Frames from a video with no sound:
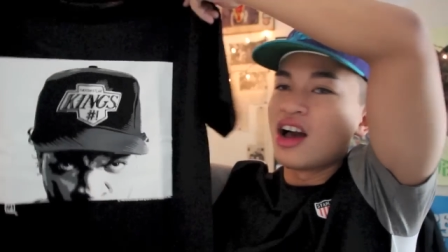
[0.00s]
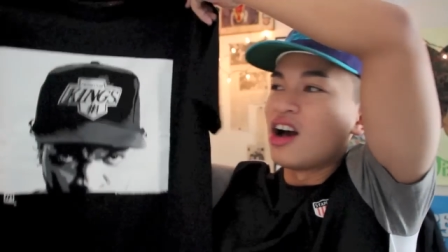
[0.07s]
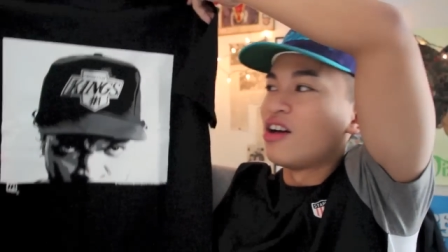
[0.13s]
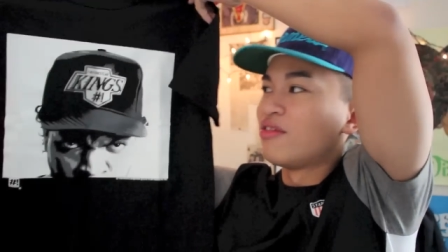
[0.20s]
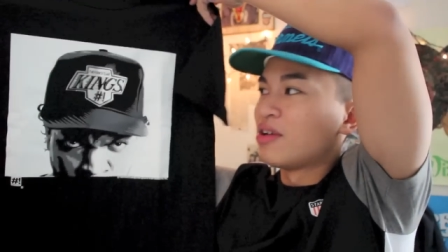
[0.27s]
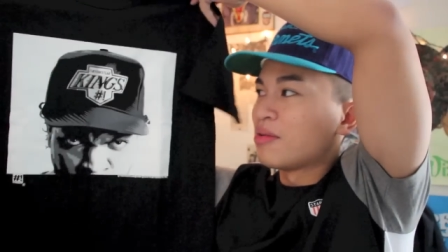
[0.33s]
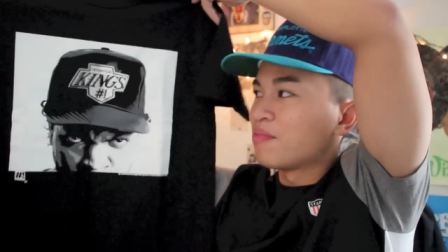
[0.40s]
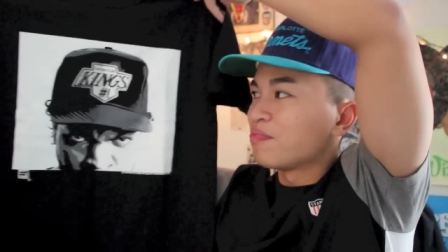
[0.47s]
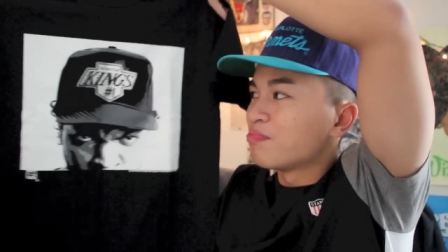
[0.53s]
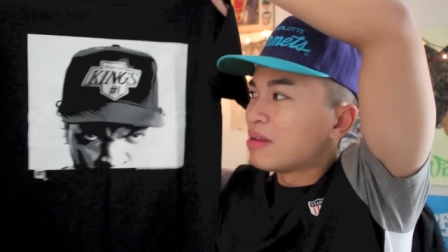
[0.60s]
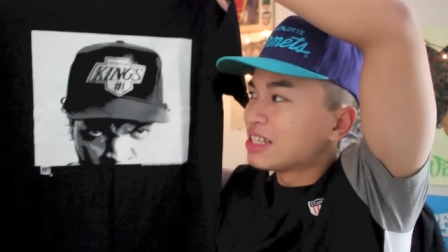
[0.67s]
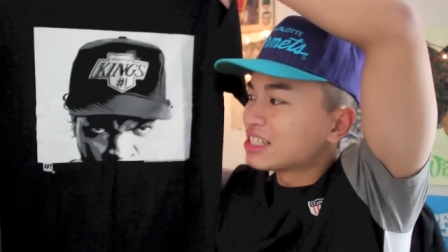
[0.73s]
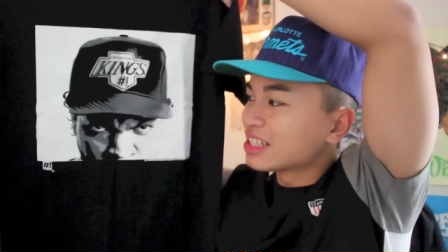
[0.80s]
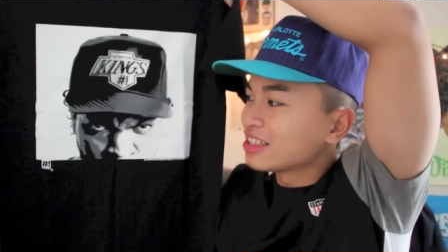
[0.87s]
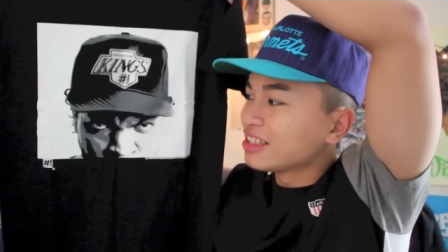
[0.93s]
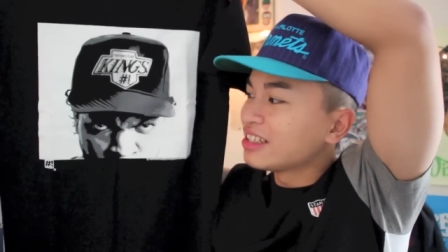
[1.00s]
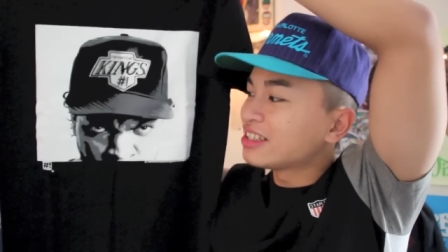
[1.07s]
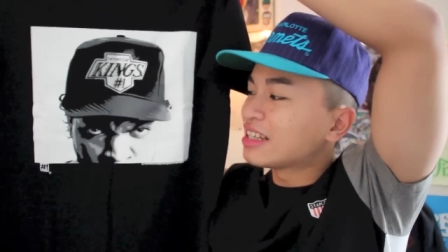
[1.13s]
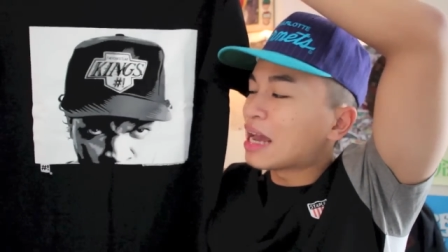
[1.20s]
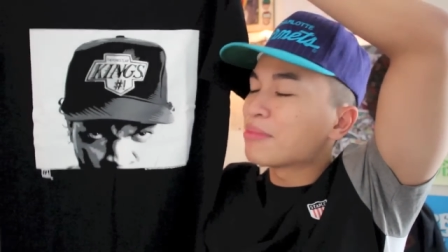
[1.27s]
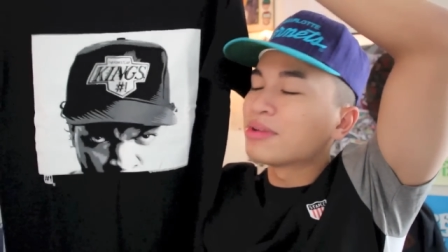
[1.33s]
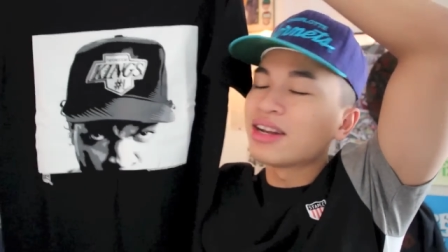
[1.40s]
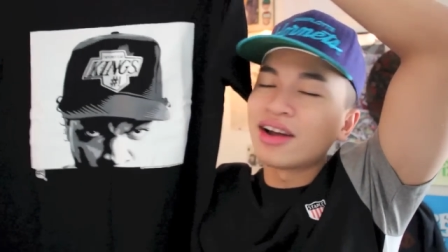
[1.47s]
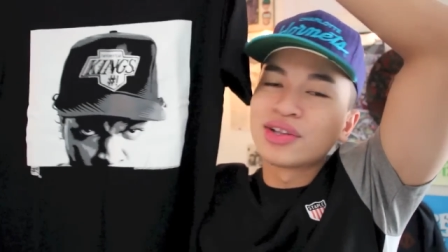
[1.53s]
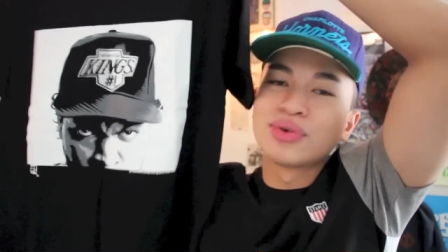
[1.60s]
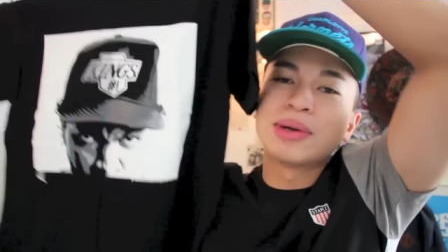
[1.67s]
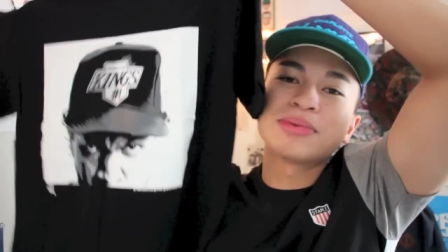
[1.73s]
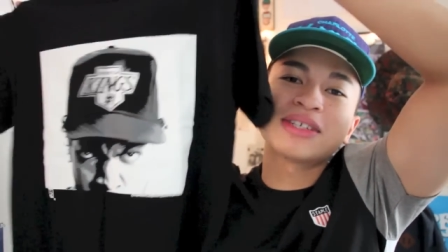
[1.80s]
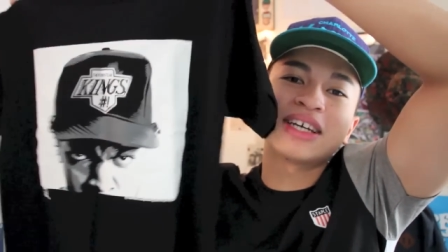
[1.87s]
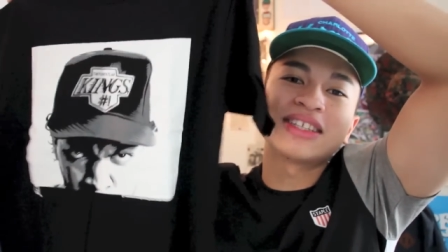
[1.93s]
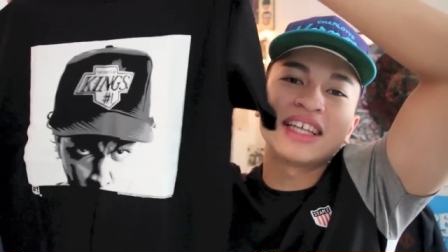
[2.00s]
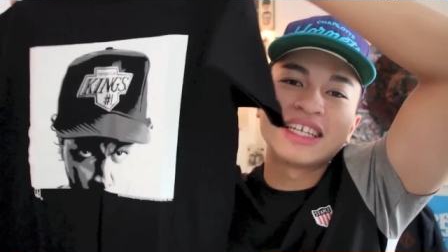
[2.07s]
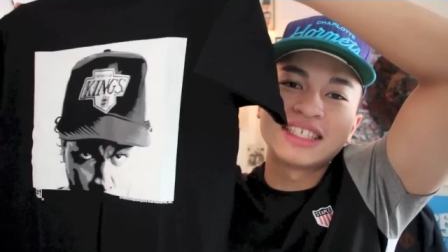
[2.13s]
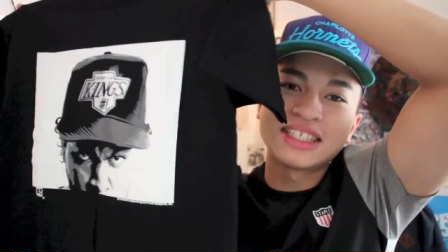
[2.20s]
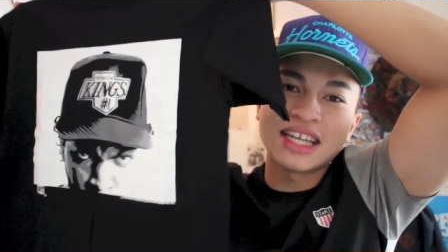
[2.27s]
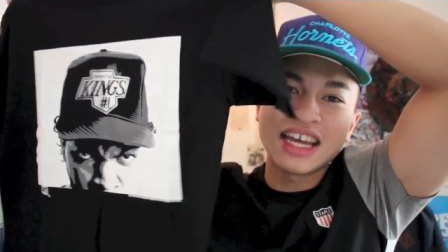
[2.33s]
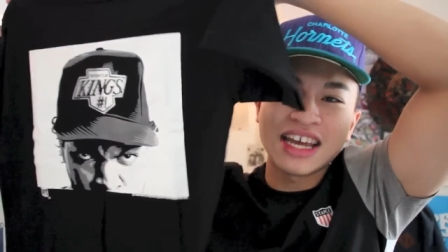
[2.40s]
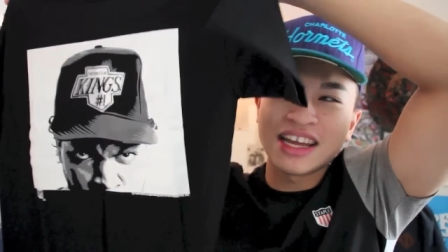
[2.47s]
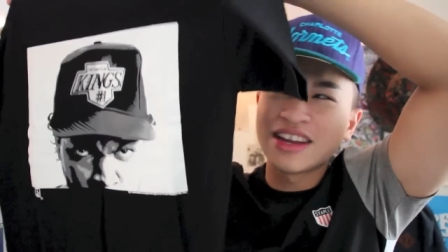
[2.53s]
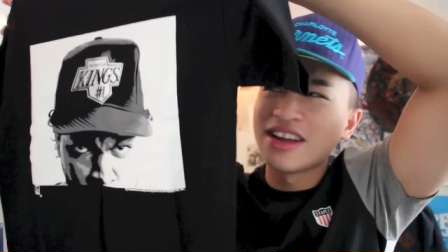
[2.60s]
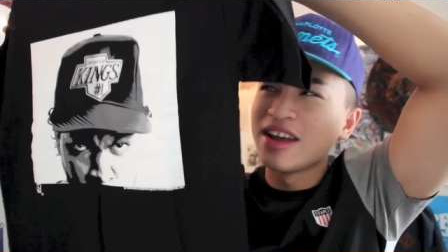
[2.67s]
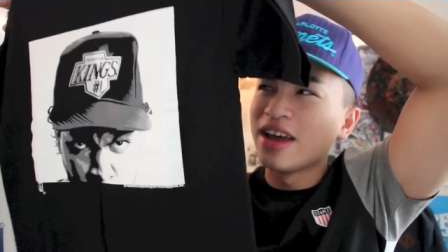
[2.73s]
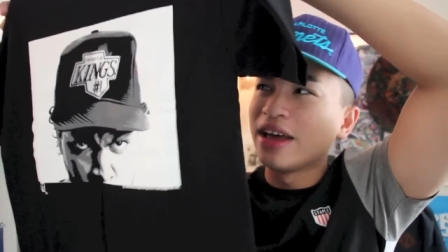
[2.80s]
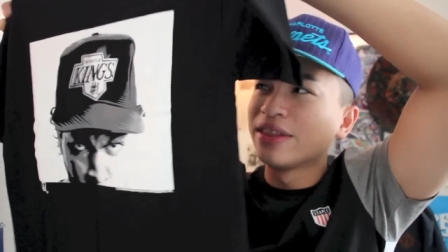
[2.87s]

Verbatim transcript: of um basically I mean on the website they say